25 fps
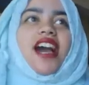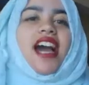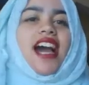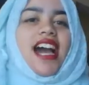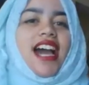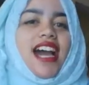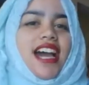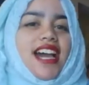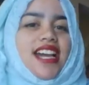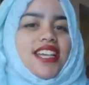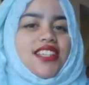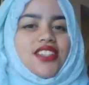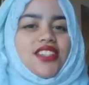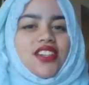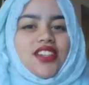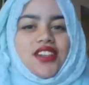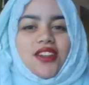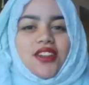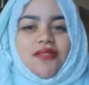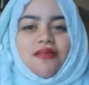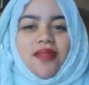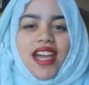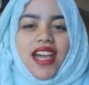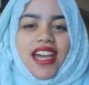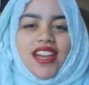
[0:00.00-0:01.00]
eyes on
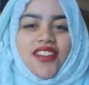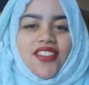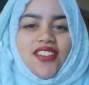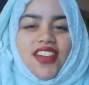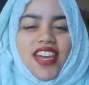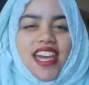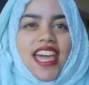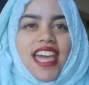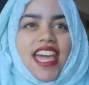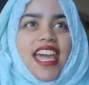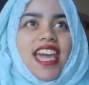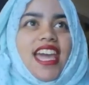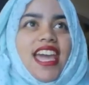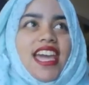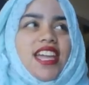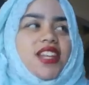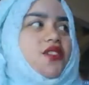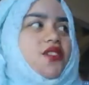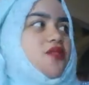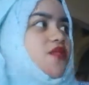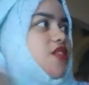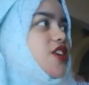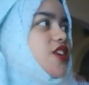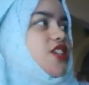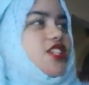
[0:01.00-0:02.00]
your back of your head,
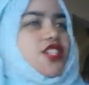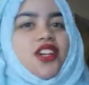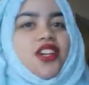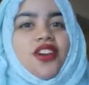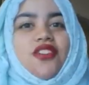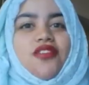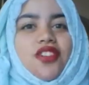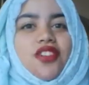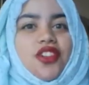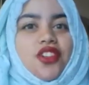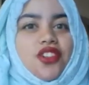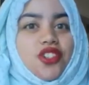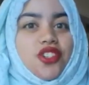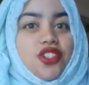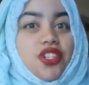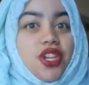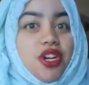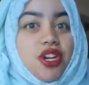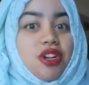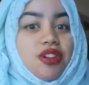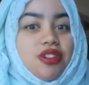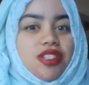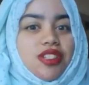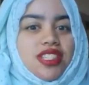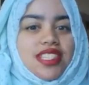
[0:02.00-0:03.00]
you're watching over your
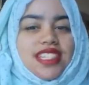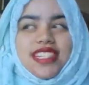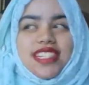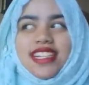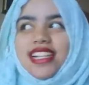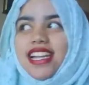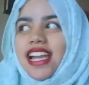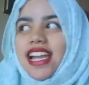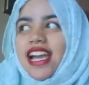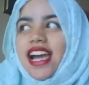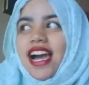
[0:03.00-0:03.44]
shoulder.